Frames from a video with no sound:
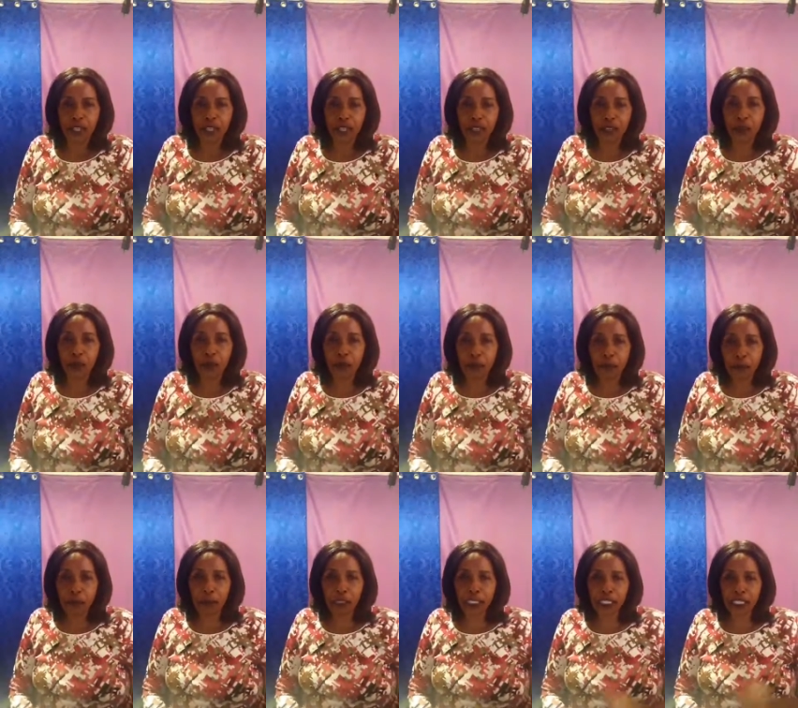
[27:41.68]
You
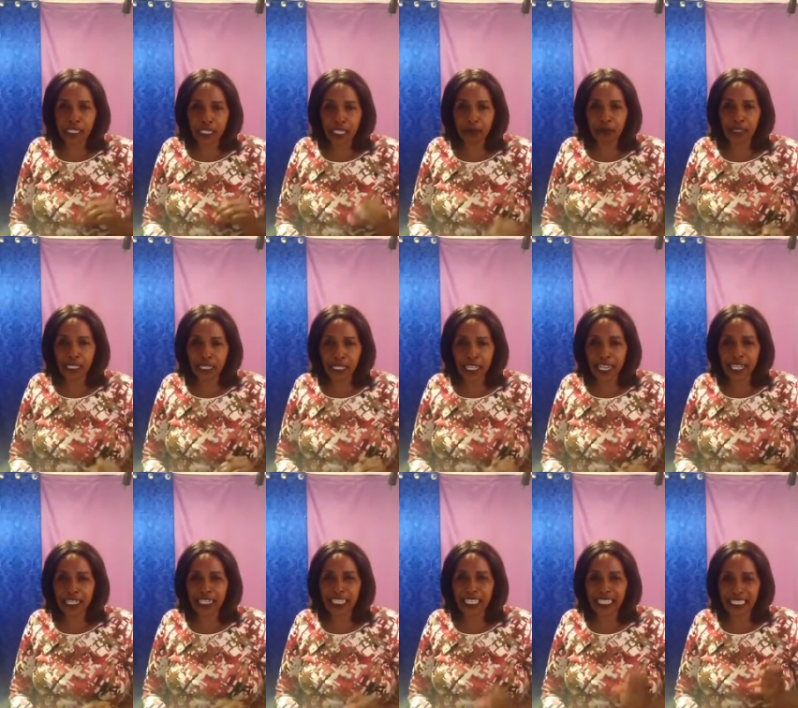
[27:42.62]
remember the scripture
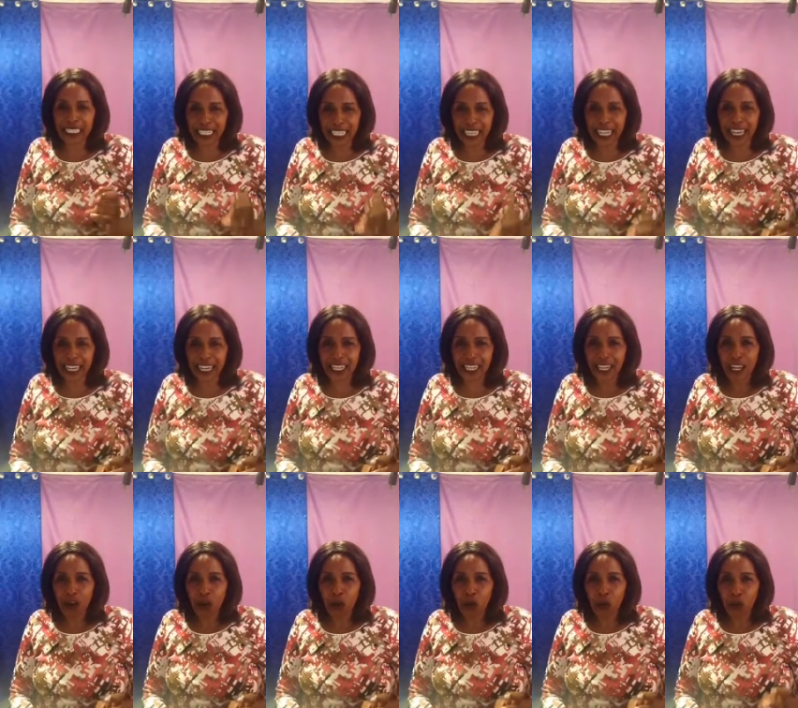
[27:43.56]
say the day
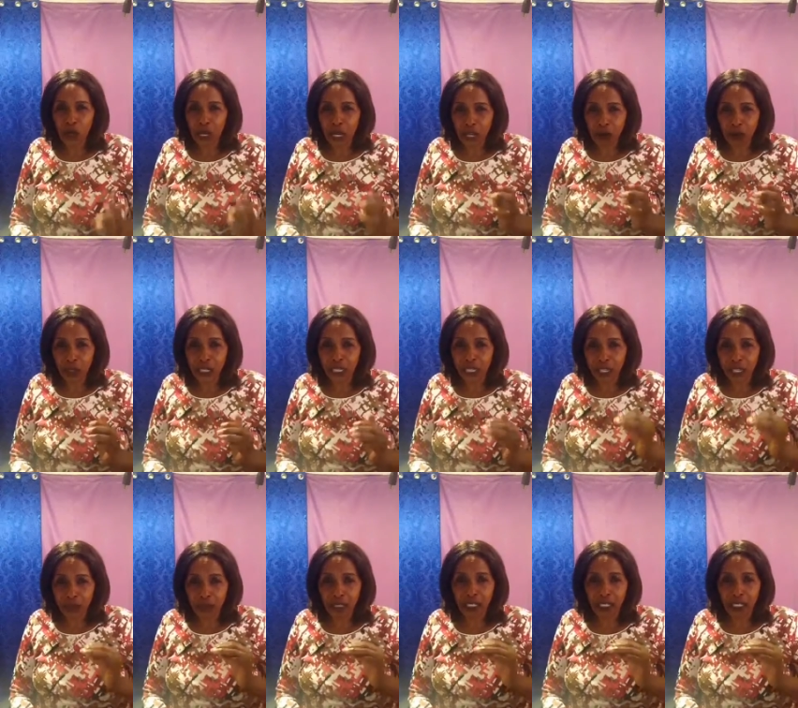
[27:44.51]
will, will,
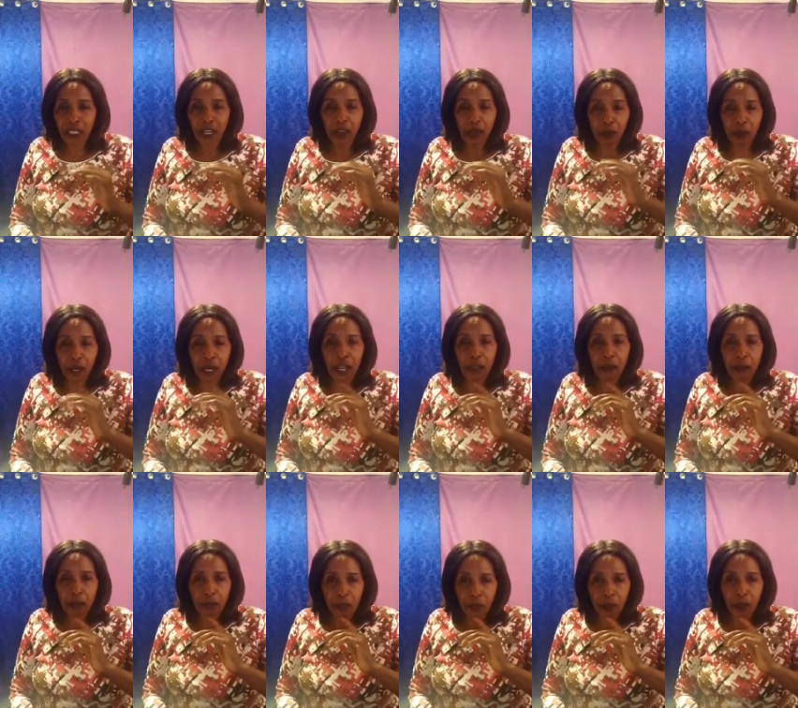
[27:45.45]
will, will,
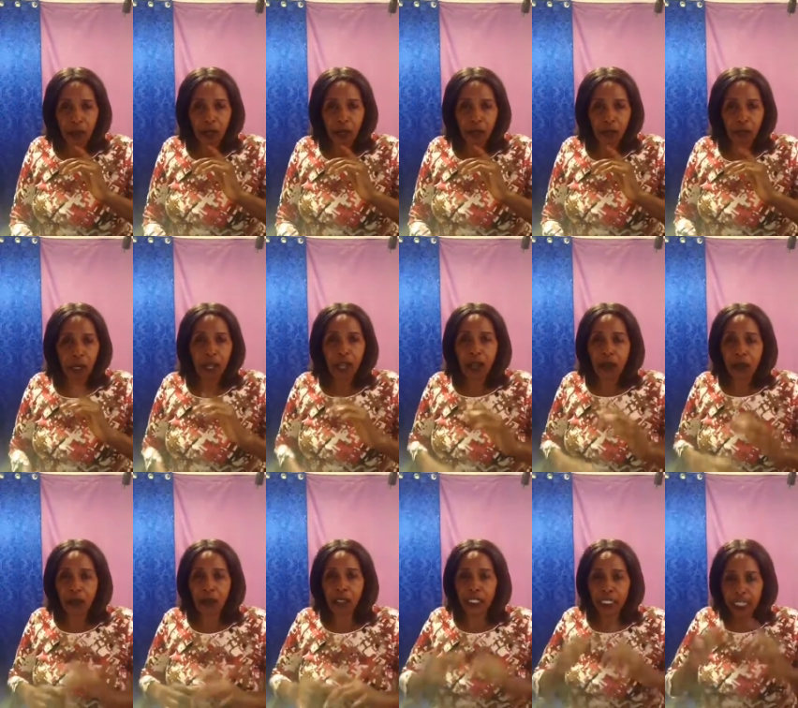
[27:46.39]
will,
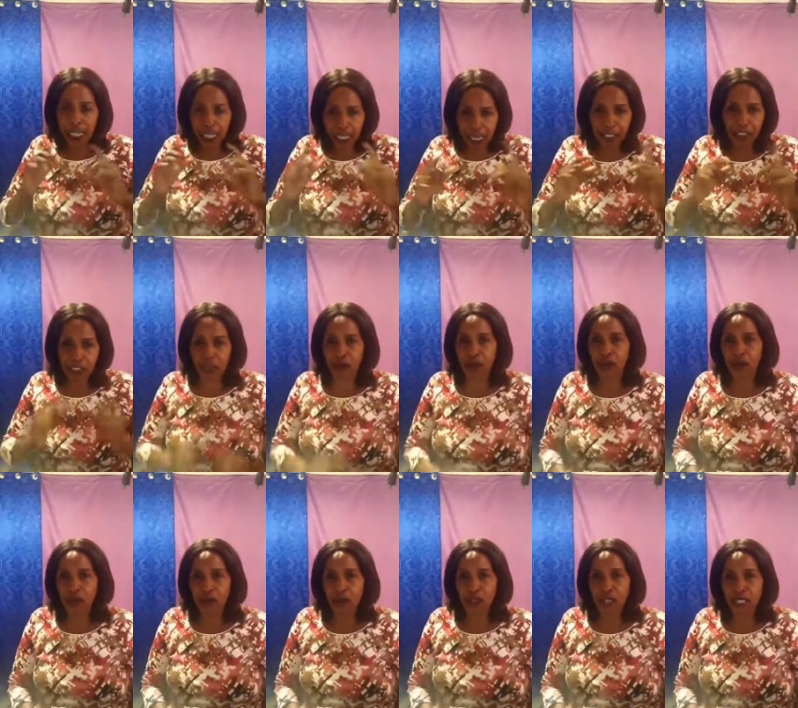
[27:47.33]
will direct you.
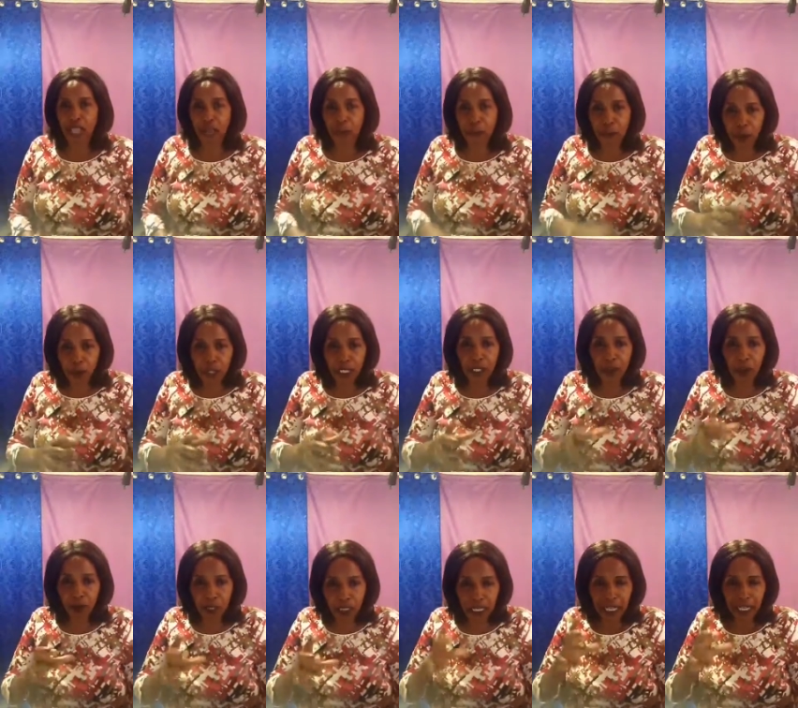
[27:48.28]
The morning
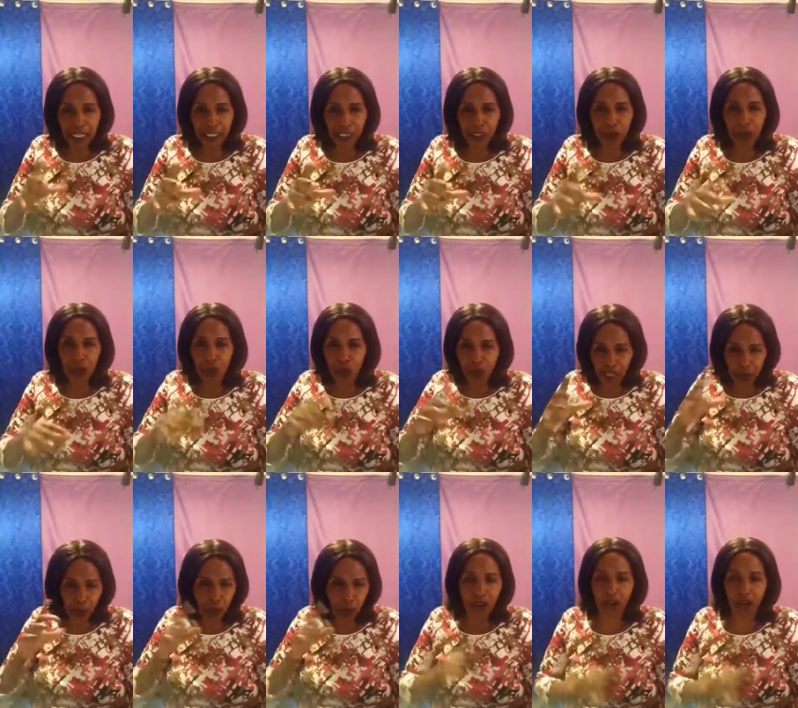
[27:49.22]
will direct you where
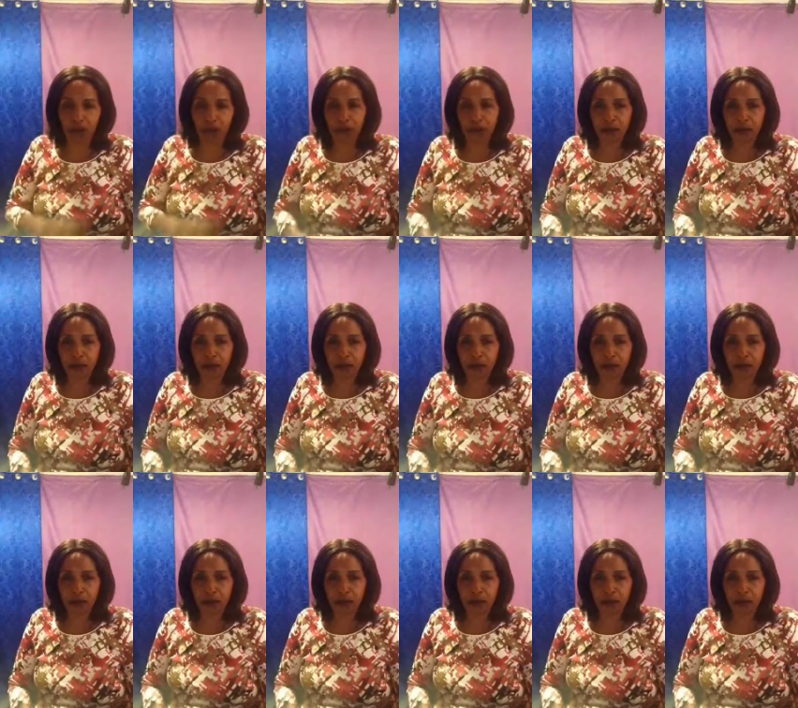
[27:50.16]
to go.